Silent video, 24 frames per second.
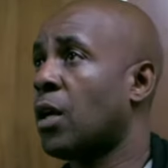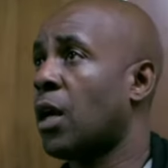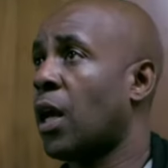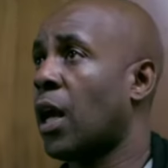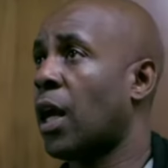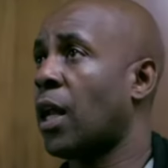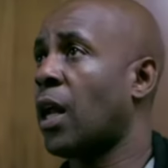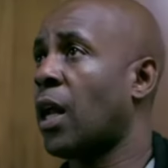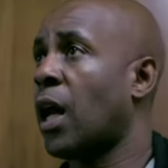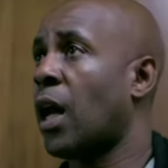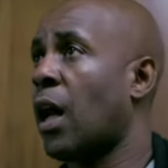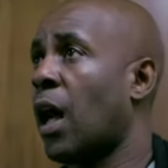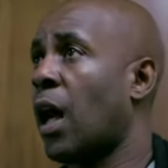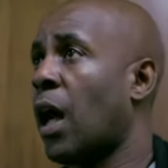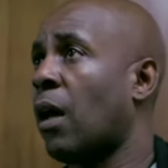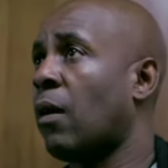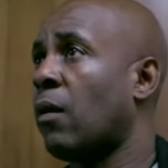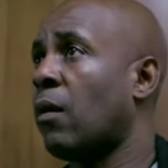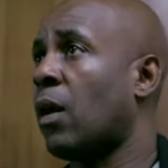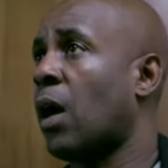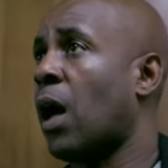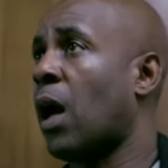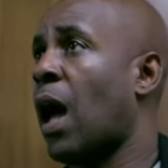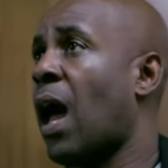And
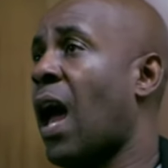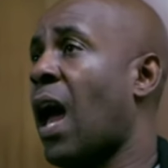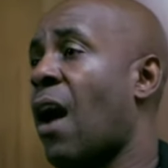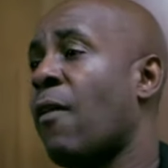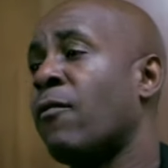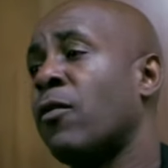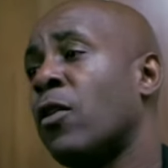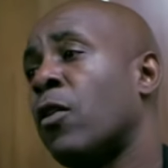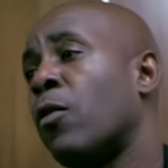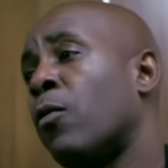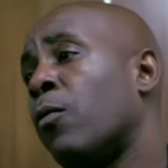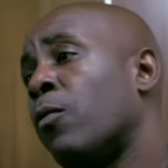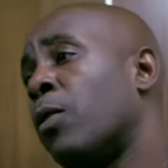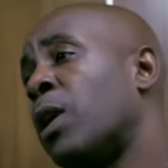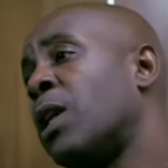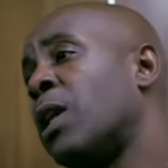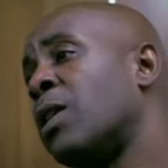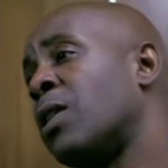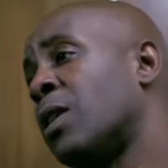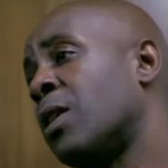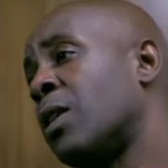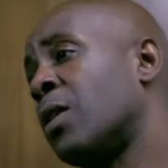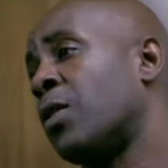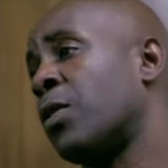I have no
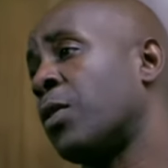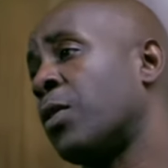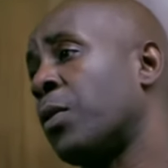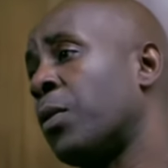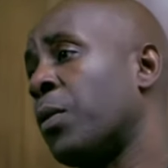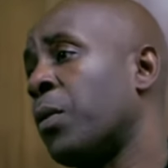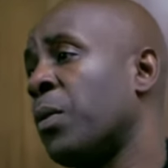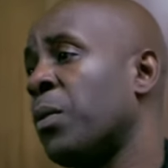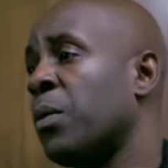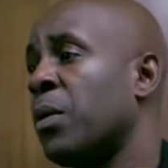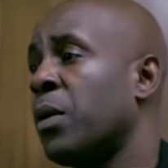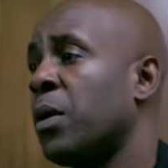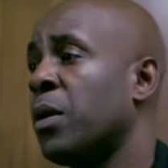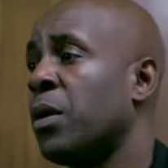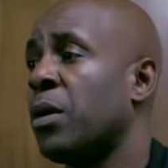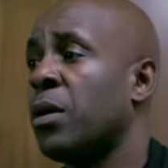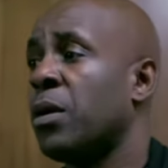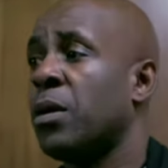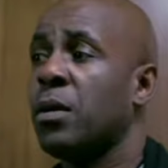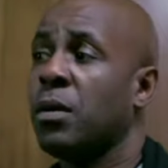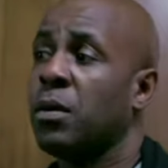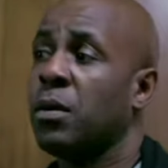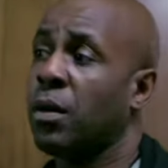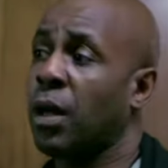reason to
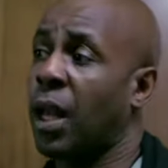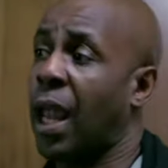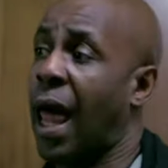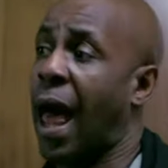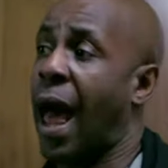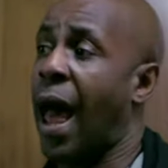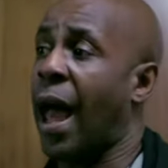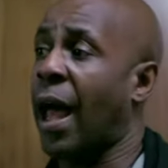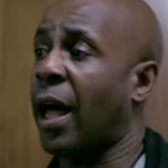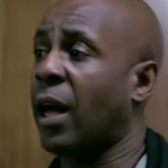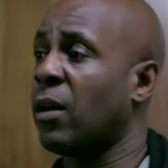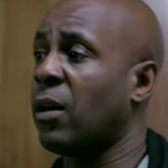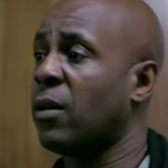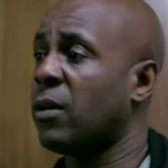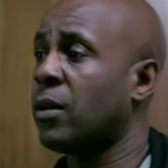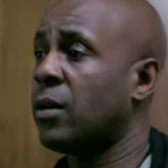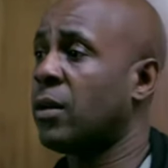lie.